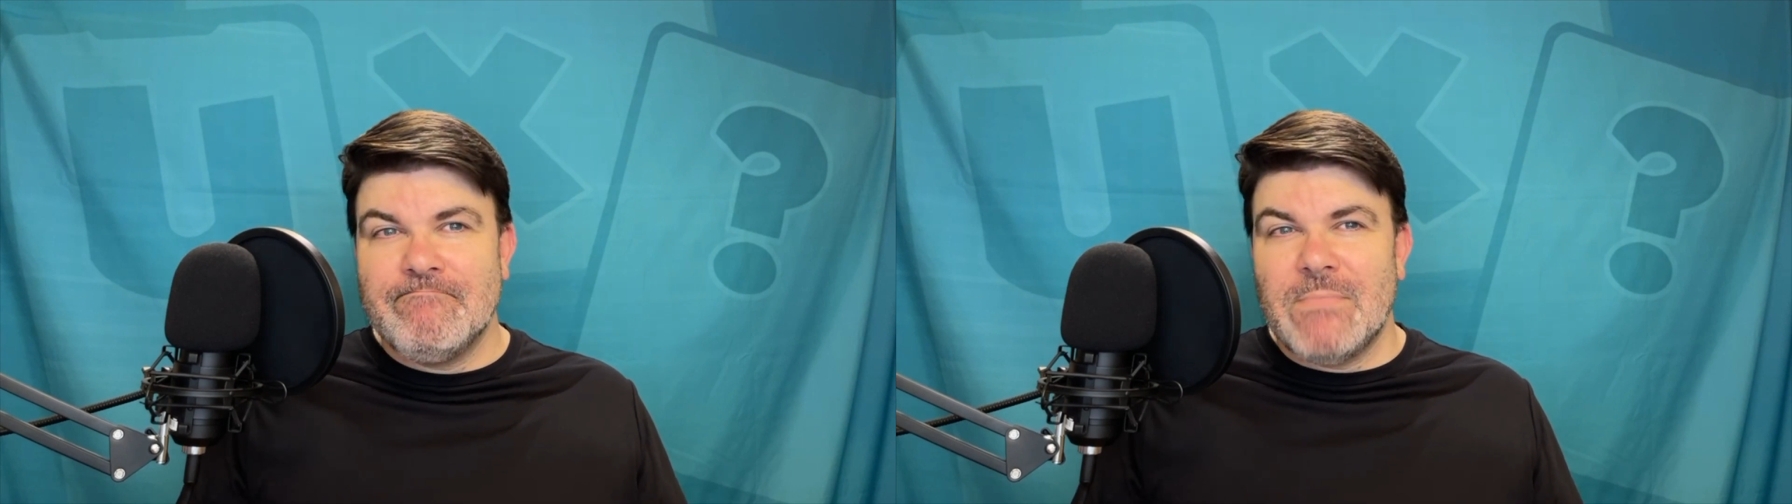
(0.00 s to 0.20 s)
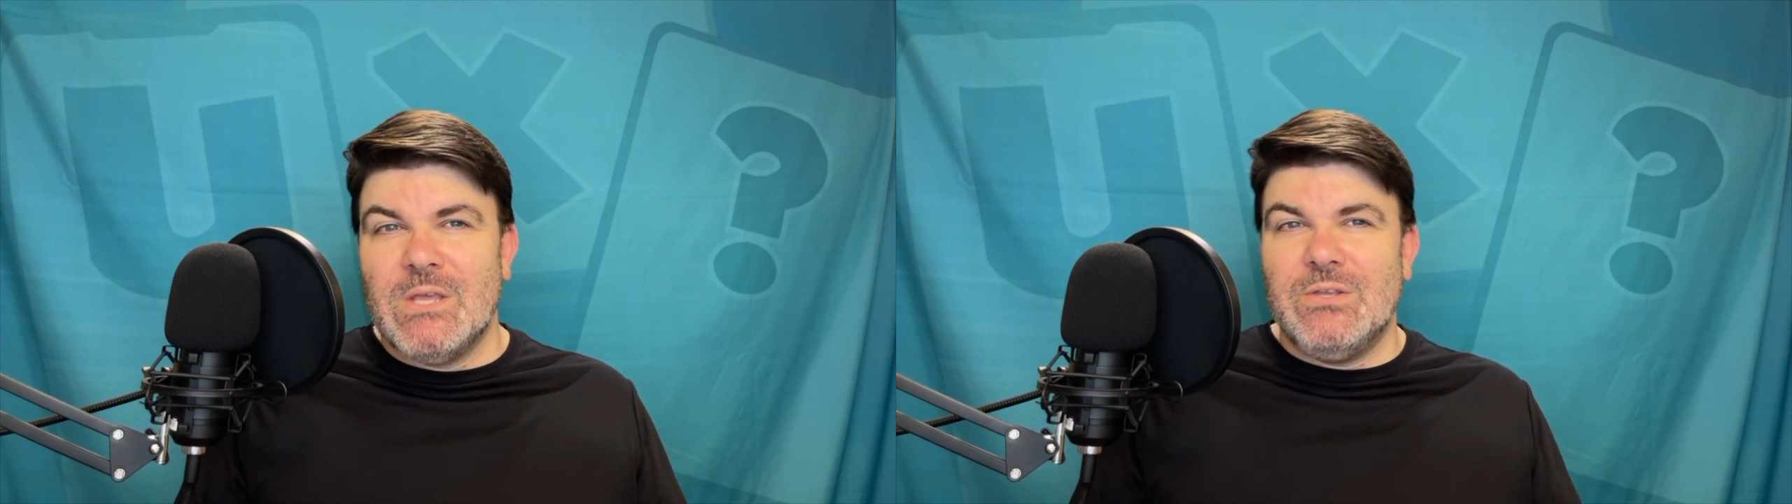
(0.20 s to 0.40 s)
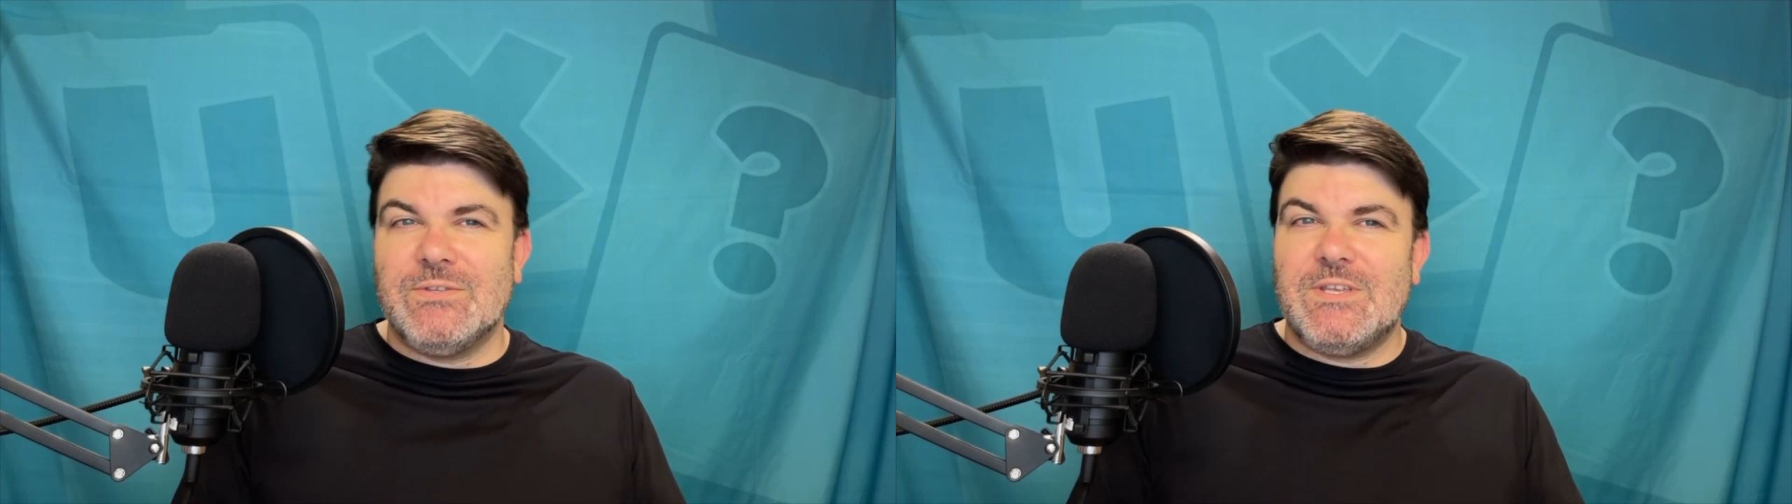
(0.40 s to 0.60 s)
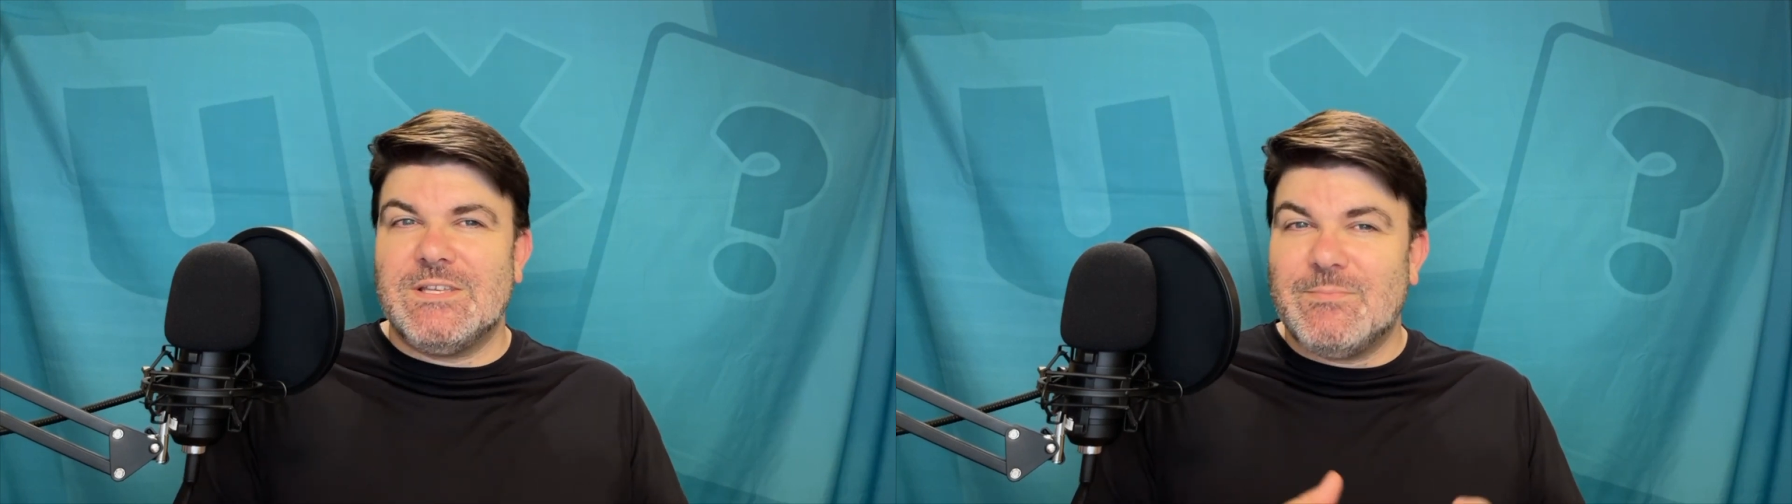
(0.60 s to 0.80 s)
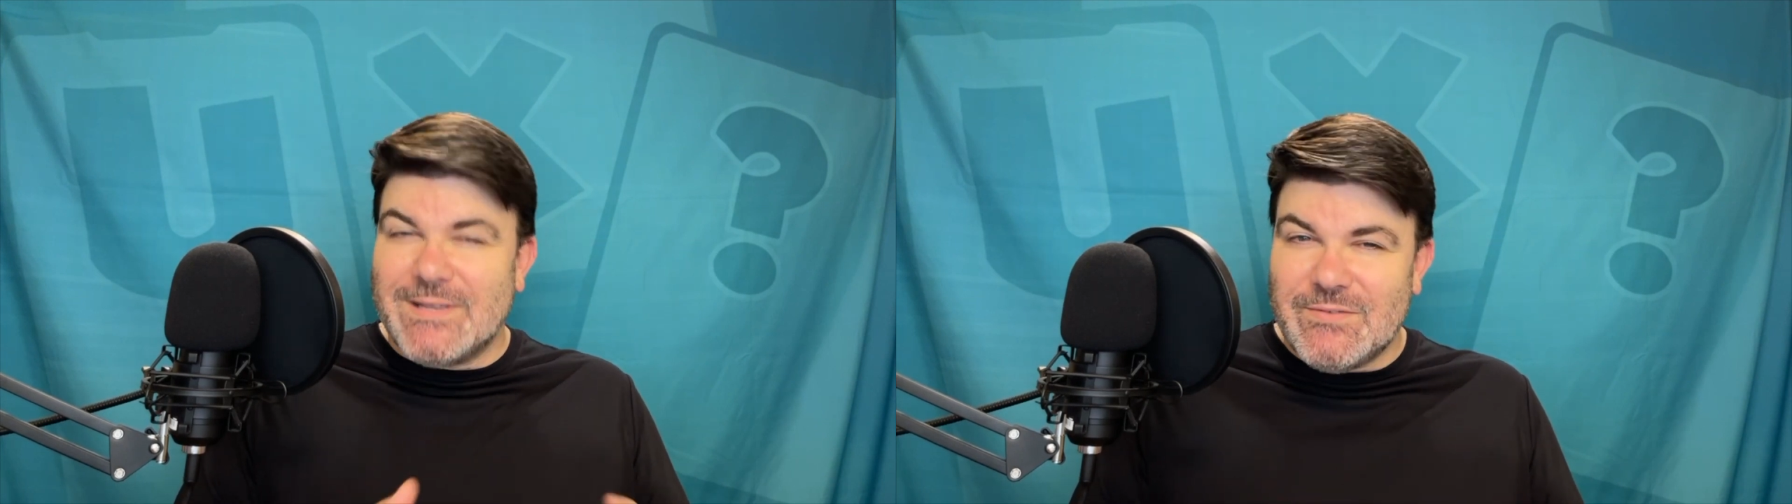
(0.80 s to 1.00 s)
you'll see a
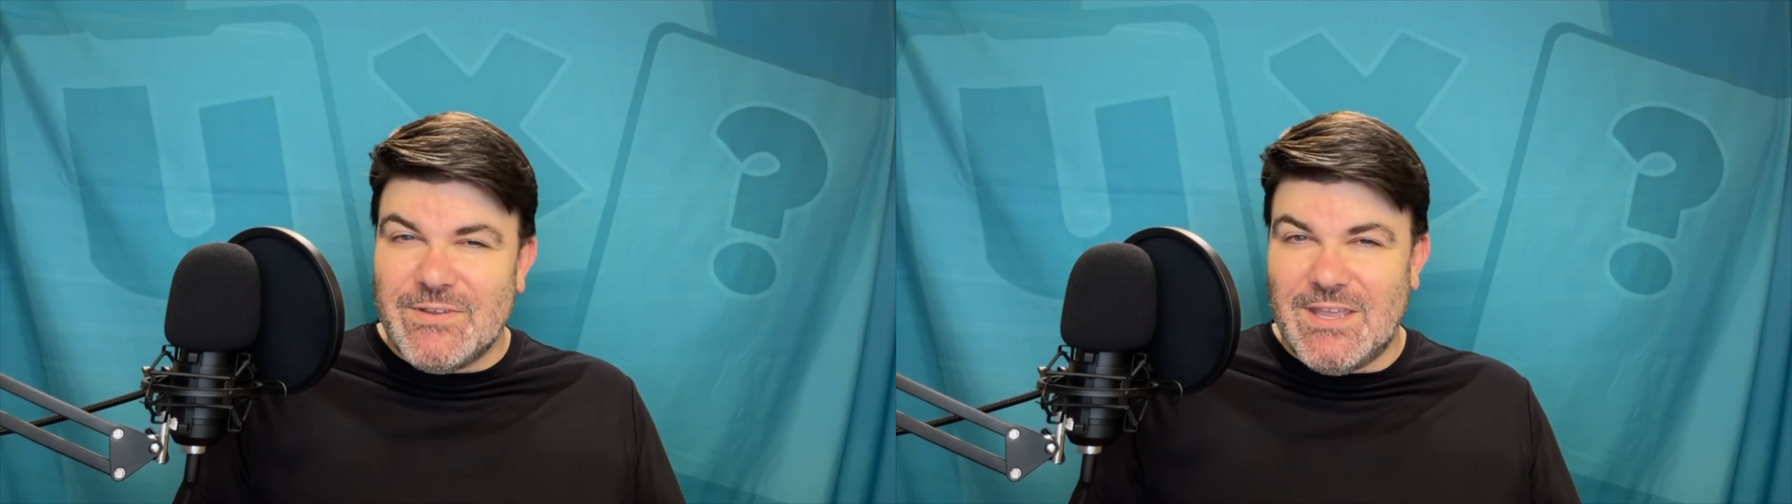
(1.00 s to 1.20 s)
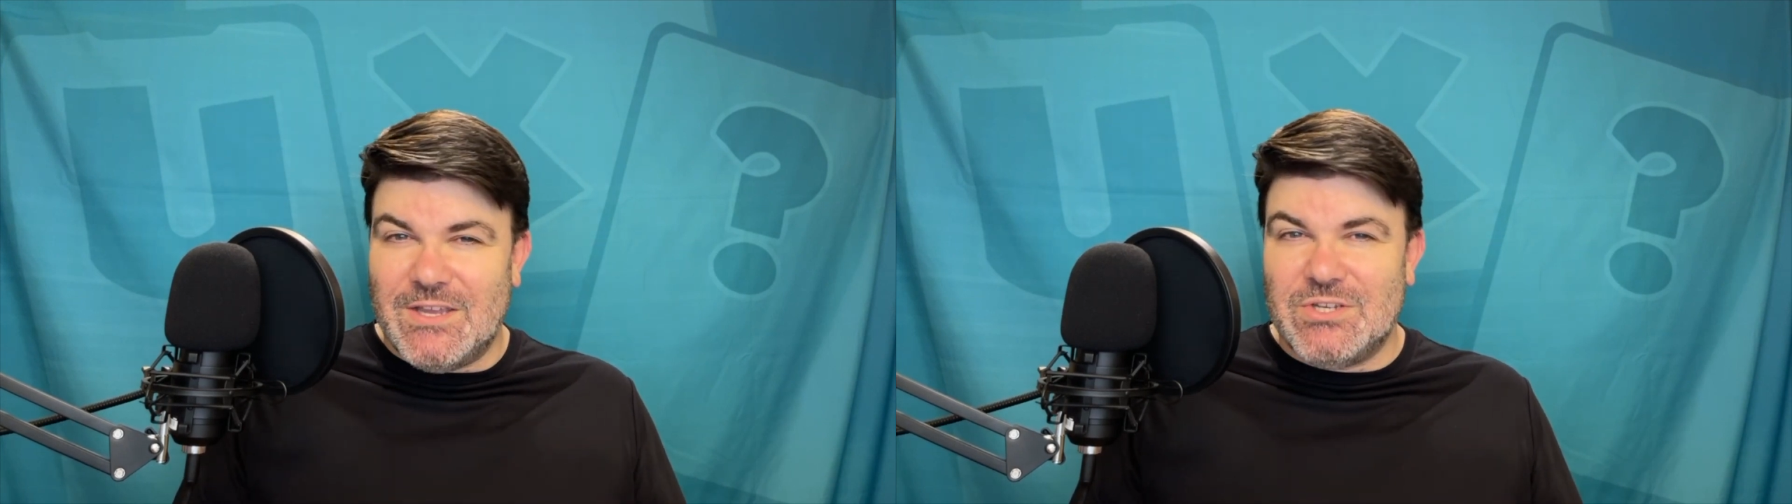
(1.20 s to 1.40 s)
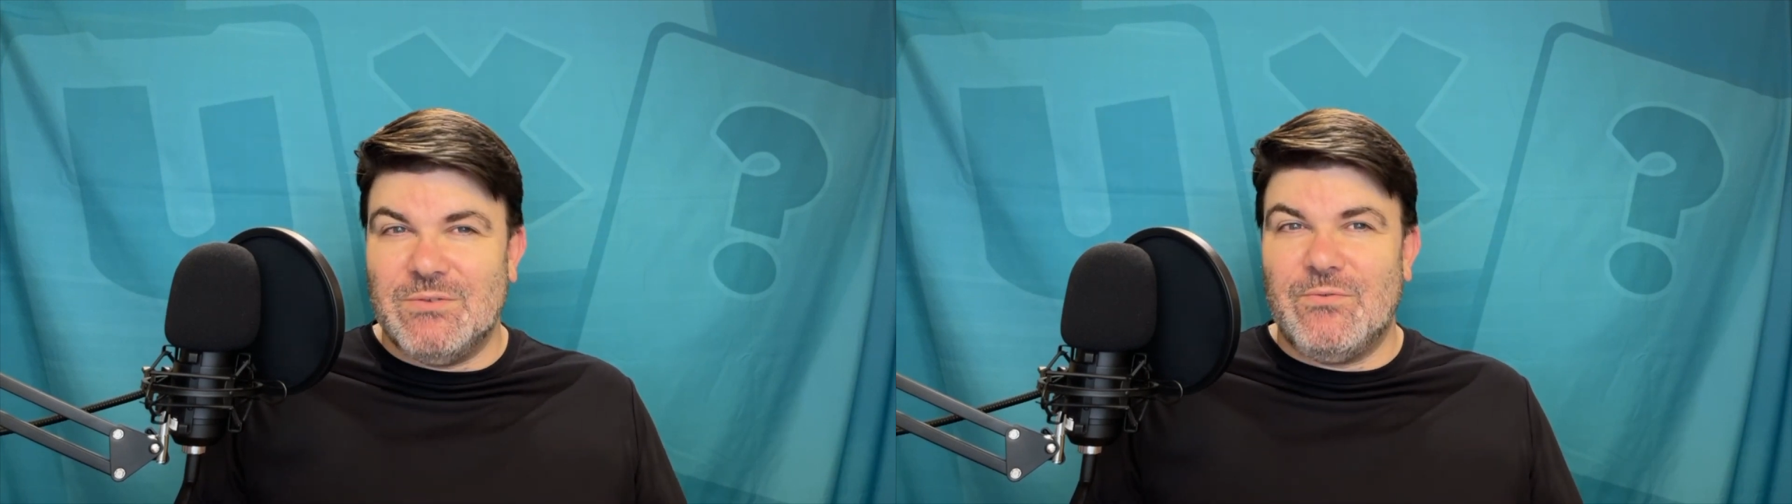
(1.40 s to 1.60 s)
specification